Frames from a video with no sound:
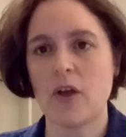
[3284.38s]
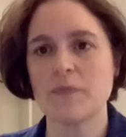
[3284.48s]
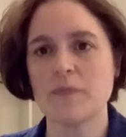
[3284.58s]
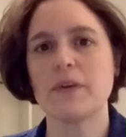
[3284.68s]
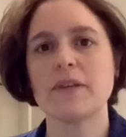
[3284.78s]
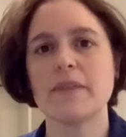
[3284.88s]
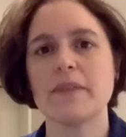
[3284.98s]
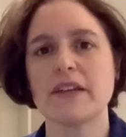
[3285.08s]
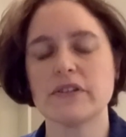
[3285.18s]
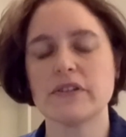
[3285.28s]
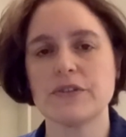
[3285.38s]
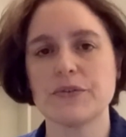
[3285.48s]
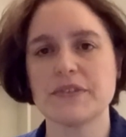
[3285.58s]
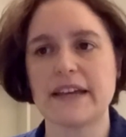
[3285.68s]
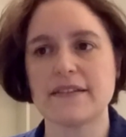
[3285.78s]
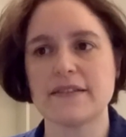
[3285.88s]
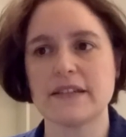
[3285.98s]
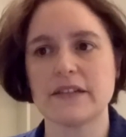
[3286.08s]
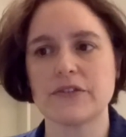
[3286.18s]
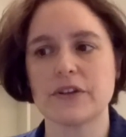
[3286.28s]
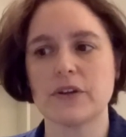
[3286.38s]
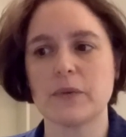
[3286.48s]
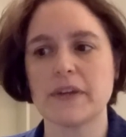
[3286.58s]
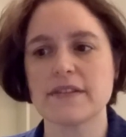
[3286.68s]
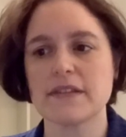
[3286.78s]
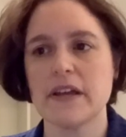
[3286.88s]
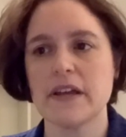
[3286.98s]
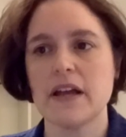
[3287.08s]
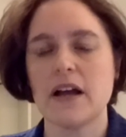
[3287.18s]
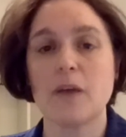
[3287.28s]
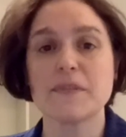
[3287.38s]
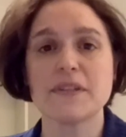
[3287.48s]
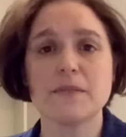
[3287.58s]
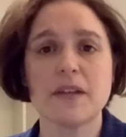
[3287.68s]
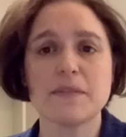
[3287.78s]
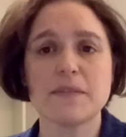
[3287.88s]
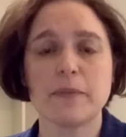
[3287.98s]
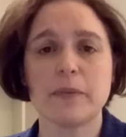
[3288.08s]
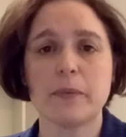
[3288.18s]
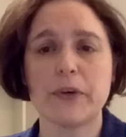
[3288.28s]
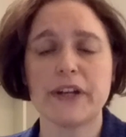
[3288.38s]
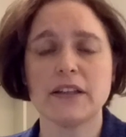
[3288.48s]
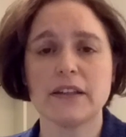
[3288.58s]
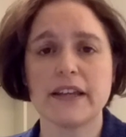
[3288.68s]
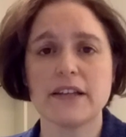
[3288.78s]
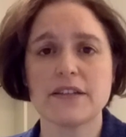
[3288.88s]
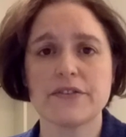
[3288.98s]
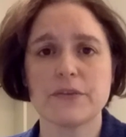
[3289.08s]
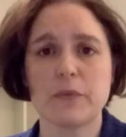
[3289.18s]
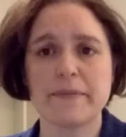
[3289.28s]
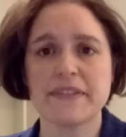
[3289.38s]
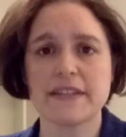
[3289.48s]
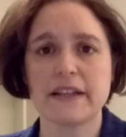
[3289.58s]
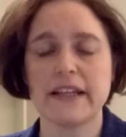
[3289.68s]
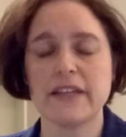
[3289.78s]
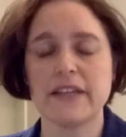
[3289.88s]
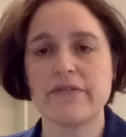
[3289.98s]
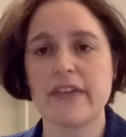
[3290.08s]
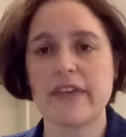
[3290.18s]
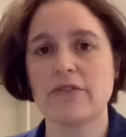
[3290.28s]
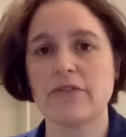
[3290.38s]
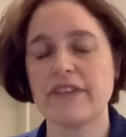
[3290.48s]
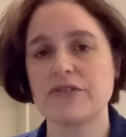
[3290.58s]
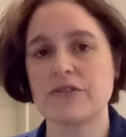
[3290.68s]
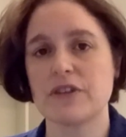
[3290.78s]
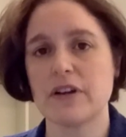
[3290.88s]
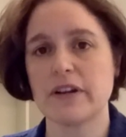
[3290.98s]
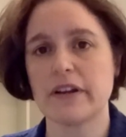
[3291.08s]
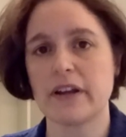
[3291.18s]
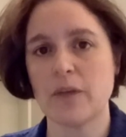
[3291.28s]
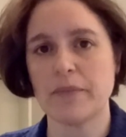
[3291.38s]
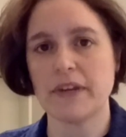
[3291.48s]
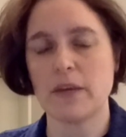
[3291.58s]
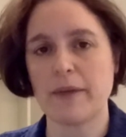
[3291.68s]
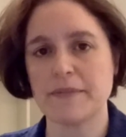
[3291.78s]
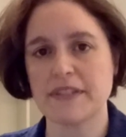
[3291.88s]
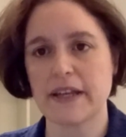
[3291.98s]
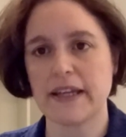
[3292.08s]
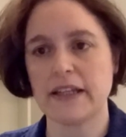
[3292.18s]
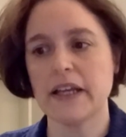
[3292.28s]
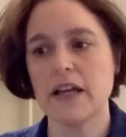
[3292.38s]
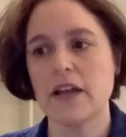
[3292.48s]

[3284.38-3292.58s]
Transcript: Um, so you want to make sure you use that standard always. Um, sometimes people put a link to the website if they are featured on a company website.